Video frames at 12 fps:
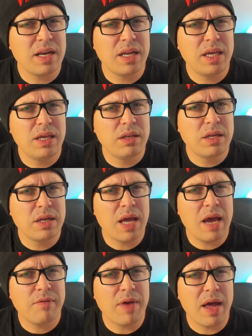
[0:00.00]
he didn't
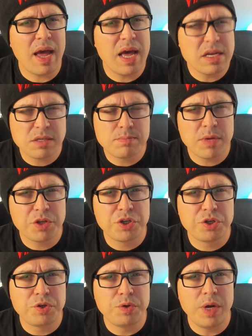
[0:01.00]
have as much
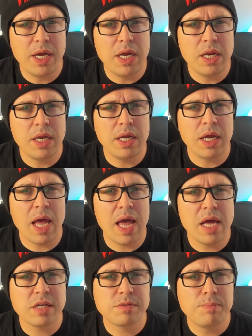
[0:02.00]
training
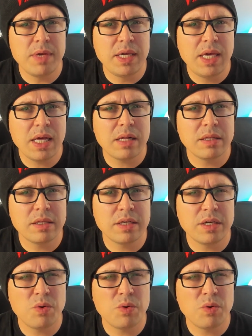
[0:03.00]
as Miguel did.